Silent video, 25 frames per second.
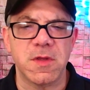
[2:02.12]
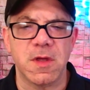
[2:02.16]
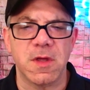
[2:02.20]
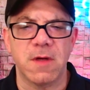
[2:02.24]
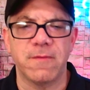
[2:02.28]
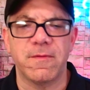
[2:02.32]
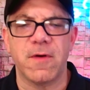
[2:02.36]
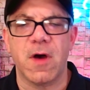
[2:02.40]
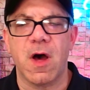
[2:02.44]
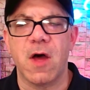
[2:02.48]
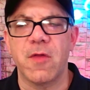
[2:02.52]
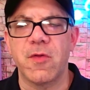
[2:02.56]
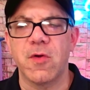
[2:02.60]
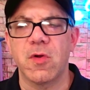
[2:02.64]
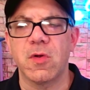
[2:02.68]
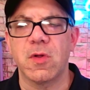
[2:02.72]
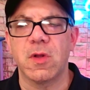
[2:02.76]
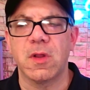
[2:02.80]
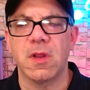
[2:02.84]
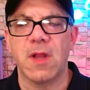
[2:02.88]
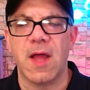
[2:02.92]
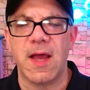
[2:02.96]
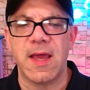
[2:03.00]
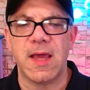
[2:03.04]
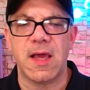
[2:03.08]
of other
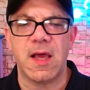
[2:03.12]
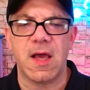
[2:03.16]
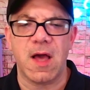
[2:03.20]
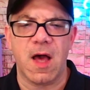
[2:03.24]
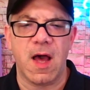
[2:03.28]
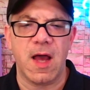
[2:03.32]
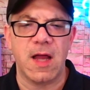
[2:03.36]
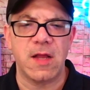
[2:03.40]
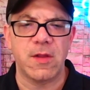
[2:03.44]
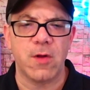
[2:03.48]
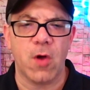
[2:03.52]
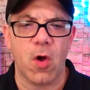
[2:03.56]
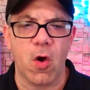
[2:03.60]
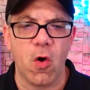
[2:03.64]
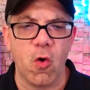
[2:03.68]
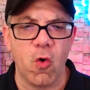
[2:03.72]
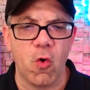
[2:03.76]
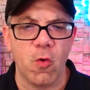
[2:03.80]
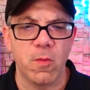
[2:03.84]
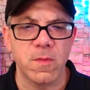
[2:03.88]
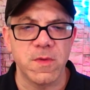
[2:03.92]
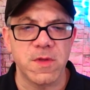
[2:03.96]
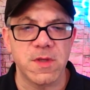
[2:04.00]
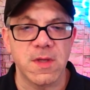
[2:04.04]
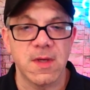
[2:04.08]
like-kind
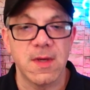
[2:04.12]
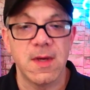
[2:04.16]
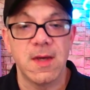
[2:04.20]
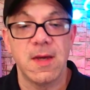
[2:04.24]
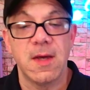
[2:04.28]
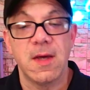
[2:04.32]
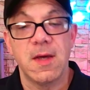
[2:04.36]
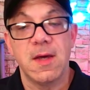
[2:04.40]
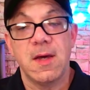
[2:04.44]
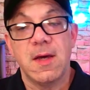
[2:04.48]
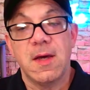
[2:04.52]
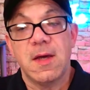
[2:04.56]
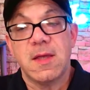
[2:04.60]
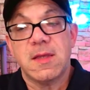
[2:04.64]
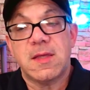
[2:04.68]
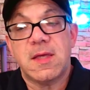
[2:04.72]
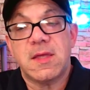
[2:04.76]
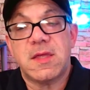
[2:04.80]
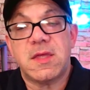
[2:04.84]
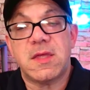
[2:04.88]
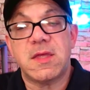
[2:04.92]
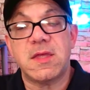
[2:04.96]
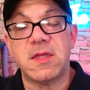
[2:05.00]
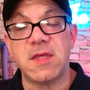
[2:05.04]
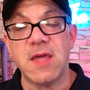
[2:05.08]
homes to
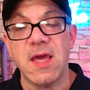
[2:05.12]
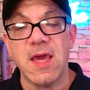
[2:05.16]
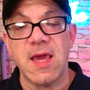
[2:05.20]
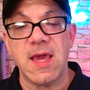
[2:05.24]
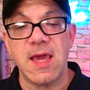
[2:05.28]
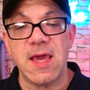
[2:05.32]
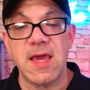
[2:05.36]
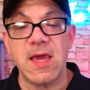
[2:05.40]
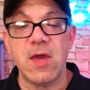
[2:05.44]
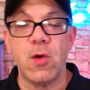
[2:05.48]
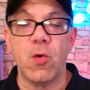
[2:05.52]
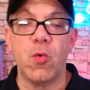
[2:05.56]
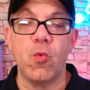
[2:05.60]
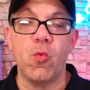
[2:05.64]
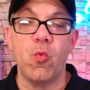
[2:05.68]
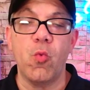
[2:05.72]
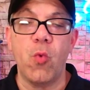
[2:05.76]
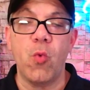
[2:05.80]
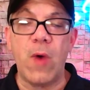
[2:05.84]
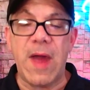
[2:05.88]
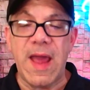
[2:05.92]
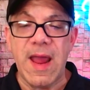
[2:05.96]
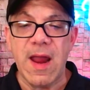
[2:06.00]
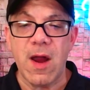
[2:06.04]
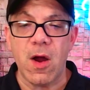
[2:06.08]
see
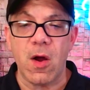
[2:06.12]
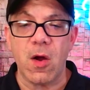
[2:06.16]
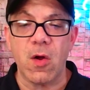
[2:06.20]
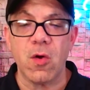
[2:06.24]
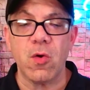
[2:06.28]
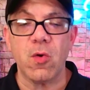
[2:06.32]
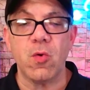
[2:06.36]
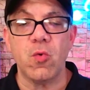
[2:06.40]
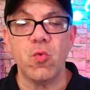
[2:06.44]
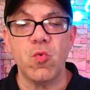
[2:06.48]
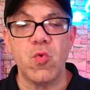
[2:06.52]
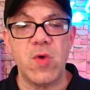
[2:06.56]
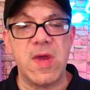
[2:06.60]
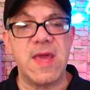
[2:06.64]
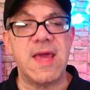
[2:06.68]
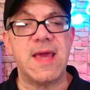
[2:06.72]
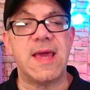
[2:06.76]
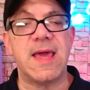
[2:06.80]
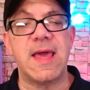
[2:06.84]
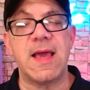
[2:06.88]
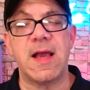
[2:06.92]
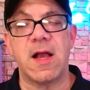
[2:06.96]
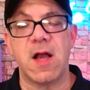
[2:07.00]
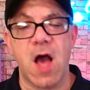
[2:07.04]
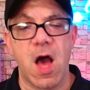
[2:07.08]
where we
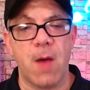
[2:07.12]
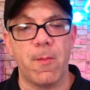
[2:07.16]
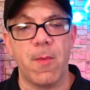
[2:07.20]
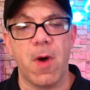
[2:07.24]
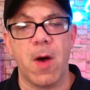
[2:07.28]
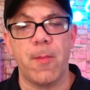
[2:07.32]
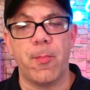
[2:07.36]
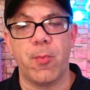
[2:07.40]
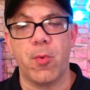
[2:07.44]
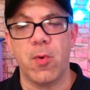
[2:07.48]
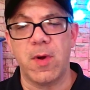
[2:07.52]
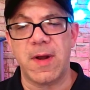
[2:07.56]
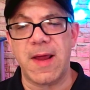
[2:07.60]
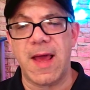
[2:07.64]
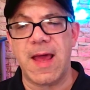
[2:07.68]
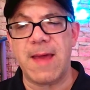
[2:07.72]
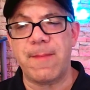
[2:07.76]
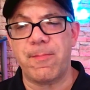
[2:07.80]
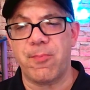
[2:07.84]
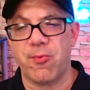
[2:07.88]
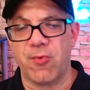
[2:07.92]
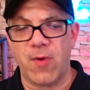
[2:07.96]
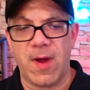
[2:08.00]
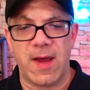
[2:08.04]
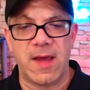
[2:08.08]
can come up with a
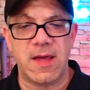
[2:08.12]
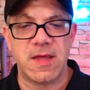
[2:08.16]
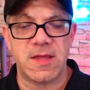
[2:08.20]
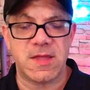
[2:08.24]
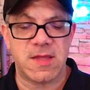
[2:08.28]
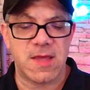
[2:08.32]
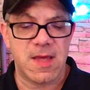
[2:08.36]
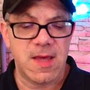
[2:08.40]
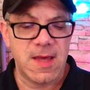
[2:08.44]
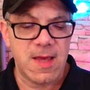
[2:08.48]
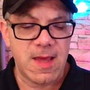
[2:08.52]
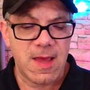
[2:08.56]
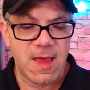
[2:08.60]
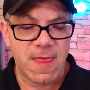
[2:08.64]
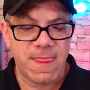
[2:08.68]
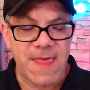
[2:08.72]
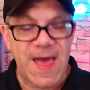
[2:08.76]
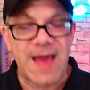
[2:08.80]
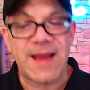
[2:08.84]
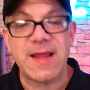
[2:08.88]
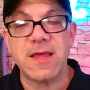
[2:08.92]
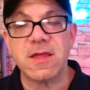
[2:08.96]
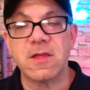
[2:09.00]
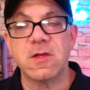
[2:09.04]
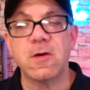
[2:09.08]
price
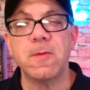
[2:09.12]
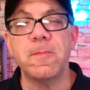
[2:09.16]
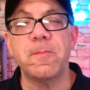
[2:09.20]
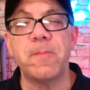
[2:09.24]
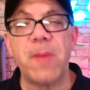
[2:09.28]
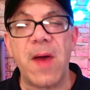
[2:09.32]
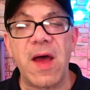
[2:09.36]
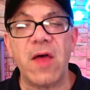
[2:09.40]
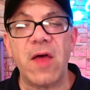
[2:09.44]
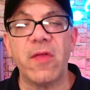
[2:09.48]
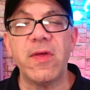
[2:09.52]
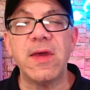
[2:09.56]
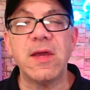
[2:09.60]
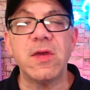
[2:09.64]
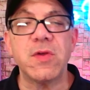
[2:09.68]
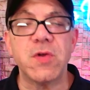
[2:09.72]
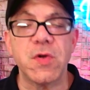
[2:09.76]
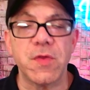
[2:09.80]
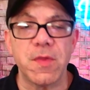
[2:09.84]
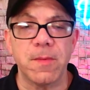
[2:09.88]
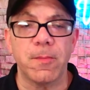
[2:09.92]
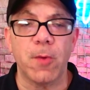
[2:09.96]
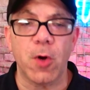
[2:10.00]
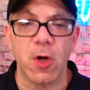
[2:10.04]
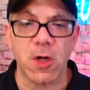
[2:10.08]
that is compelling to
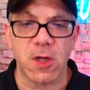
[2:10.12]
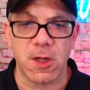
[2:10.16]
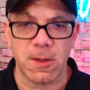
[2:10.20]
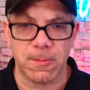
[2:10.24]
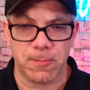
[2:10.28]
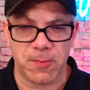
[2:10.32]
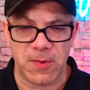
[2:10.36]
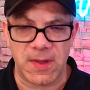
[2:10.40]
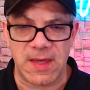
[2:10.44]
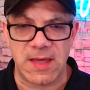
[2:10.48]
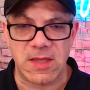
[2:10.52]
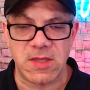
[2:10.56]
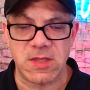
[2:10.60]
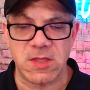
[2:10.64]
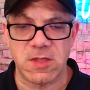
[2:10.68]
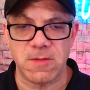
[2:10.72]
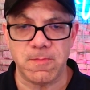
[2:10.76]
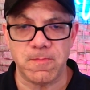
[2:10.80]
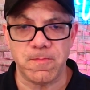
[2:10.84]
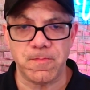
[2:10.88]
the marketplace.